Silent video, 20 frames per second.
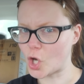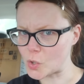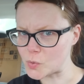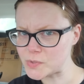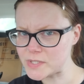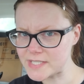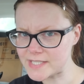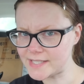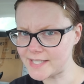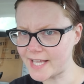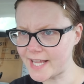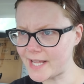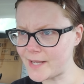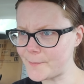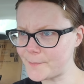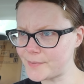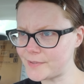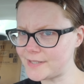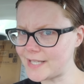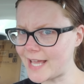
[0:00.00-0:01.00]
ghost
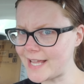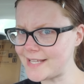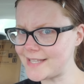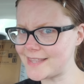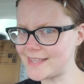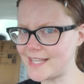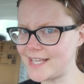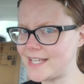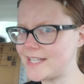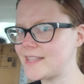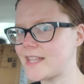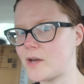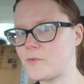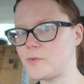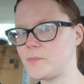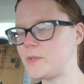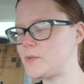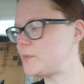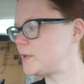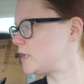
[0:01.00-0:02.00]
lamp light thing, that would be